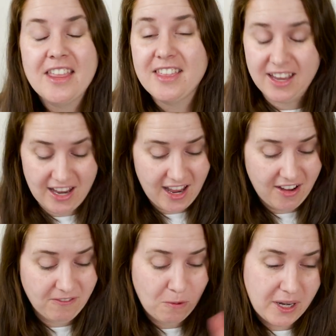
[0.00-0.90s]
They
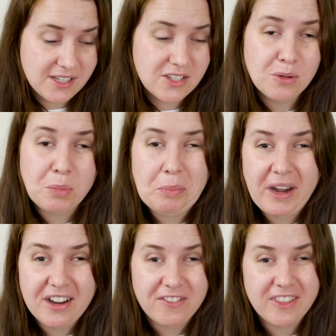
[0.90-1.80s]
have ways to
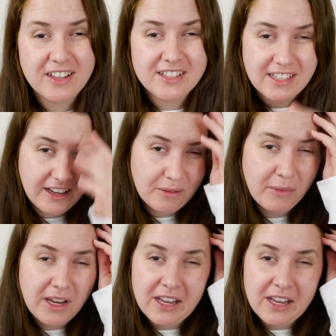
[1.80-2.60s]
prepare for the exam.